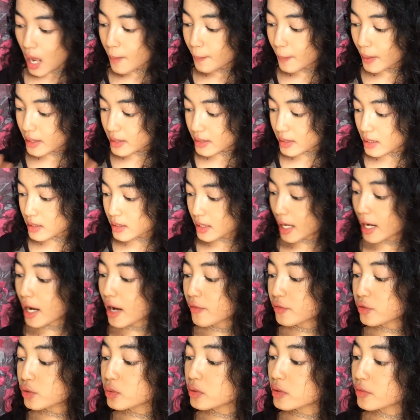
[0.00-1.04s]
But since I
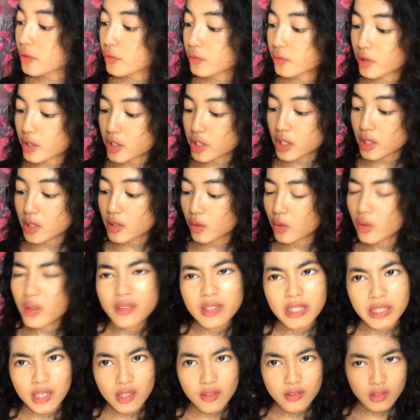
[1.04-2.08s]
have two different versions, oh,
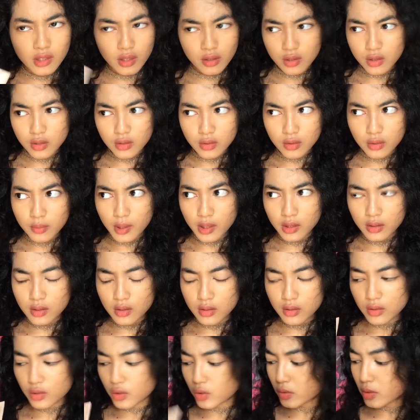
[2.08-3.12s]
did I tell you about
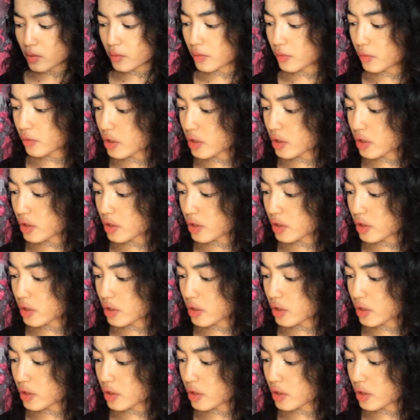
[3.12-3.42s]
this? Two different